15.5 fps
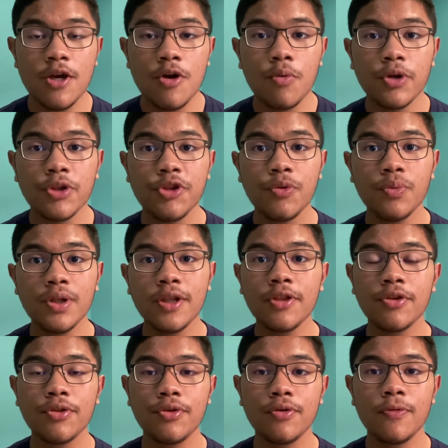What you will need
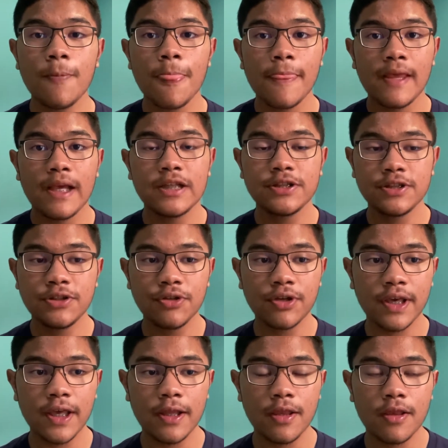to do is you
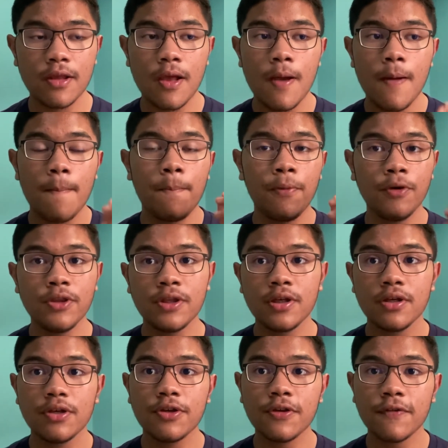can put
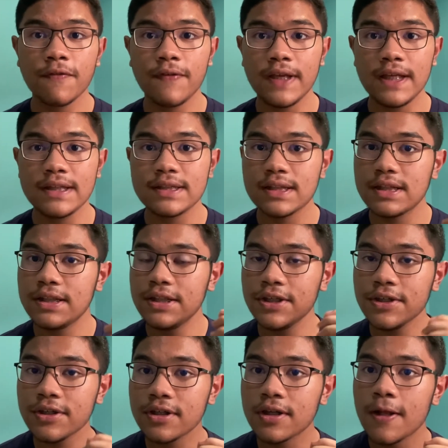your face
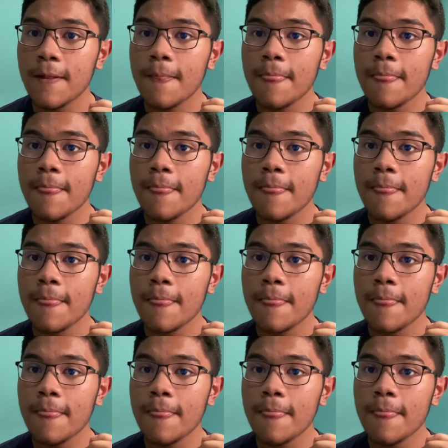near